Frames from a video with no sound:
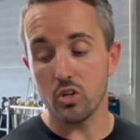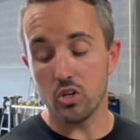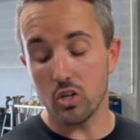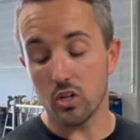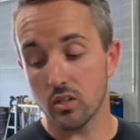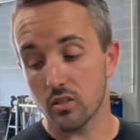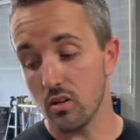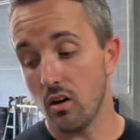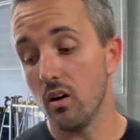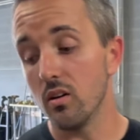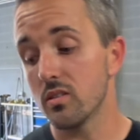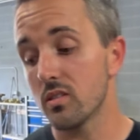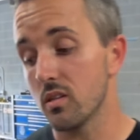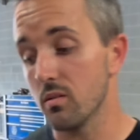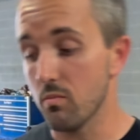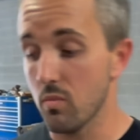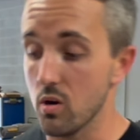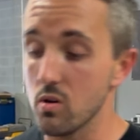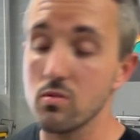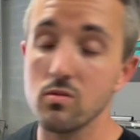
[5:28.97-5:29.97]
your exhaust the
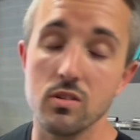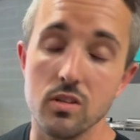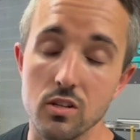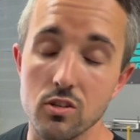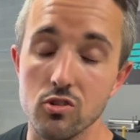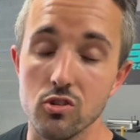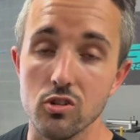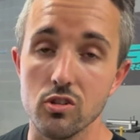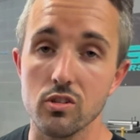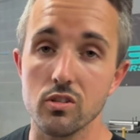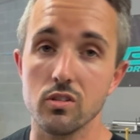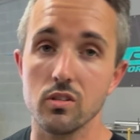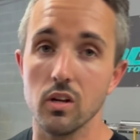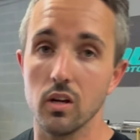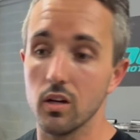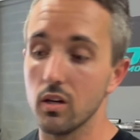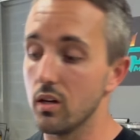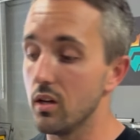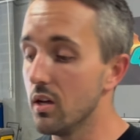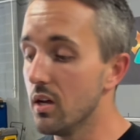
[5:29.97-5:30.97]
most, is just
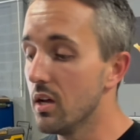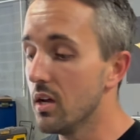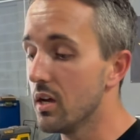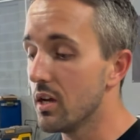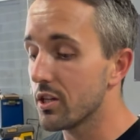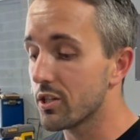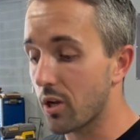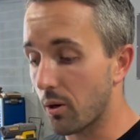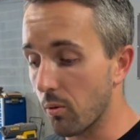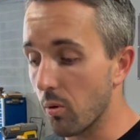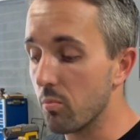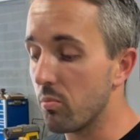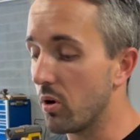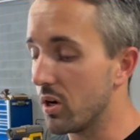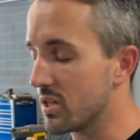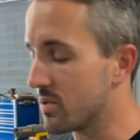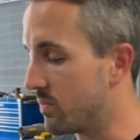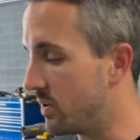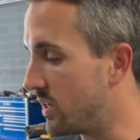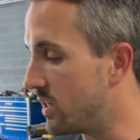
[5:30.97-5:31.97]
turbo
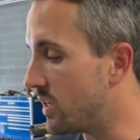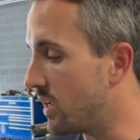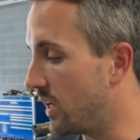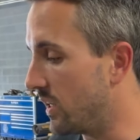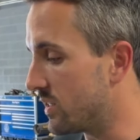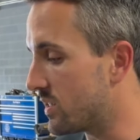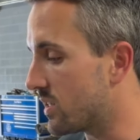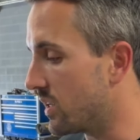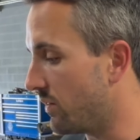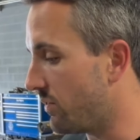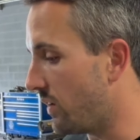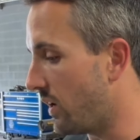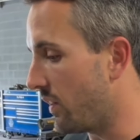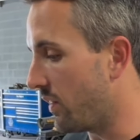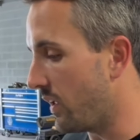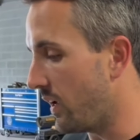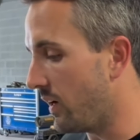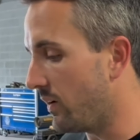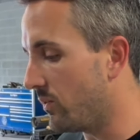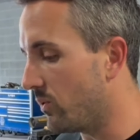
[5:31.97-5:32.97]
placement and stuff like
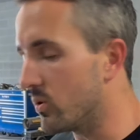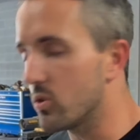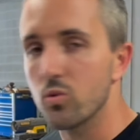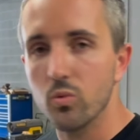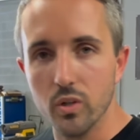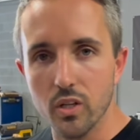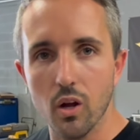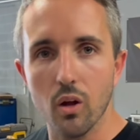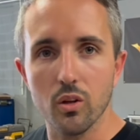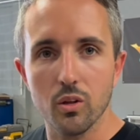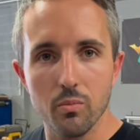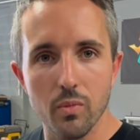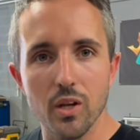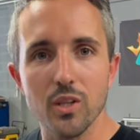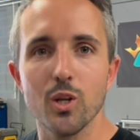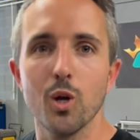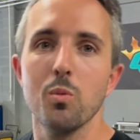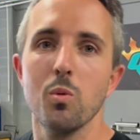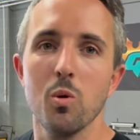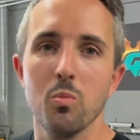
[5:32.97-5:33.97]
that, which we talked
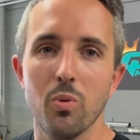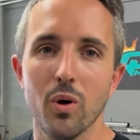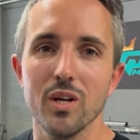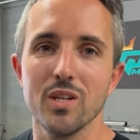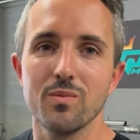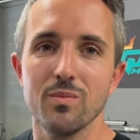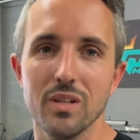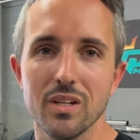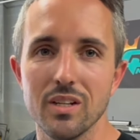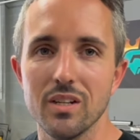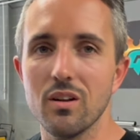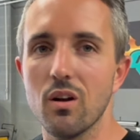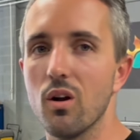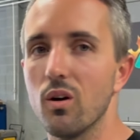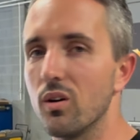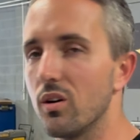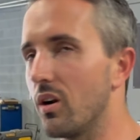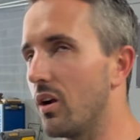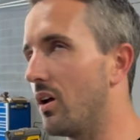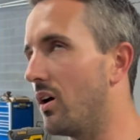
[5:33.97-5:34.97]
about turbo placement in
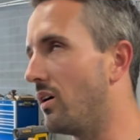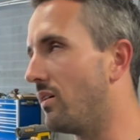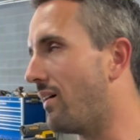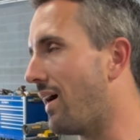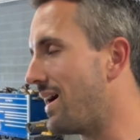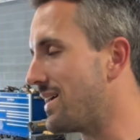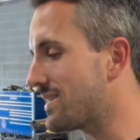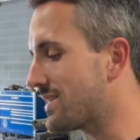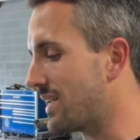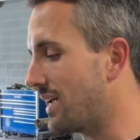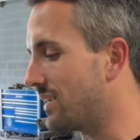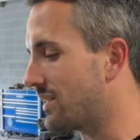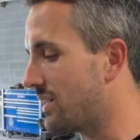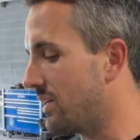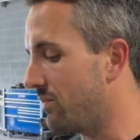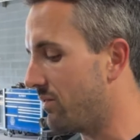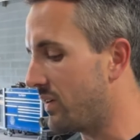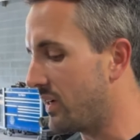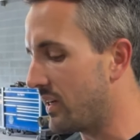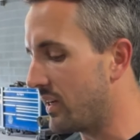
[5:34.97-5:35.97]
our last
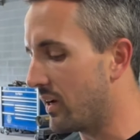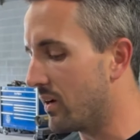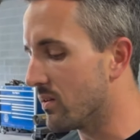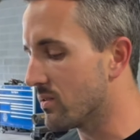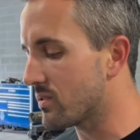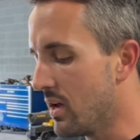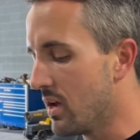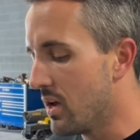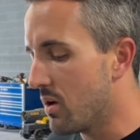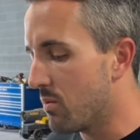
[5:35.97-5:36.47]
TechTip videos.